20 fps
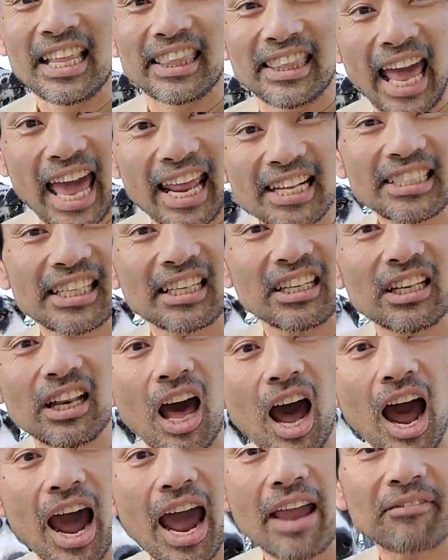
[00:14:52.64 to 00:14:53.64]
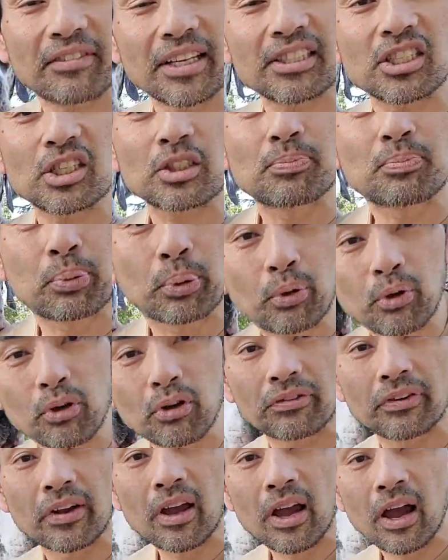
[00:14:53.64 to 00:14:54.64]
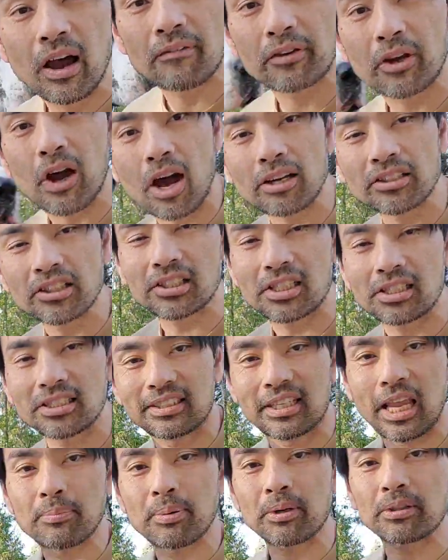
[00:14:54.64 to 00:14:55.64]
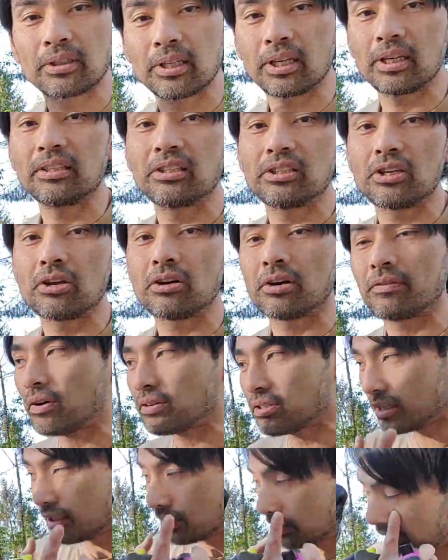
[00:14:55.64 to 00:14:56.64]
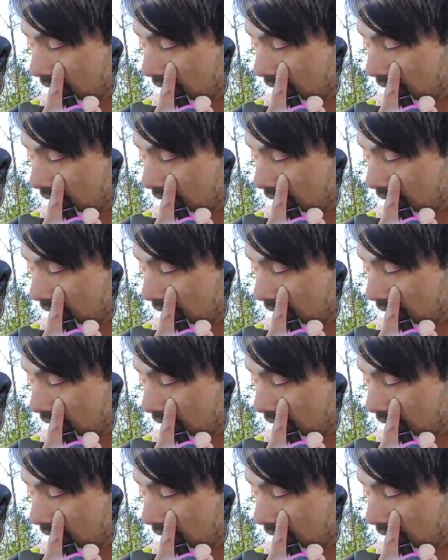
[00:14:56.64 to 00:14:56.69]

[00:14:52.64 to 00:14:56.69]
That is alive. This is proof of consciousness. Templeton University's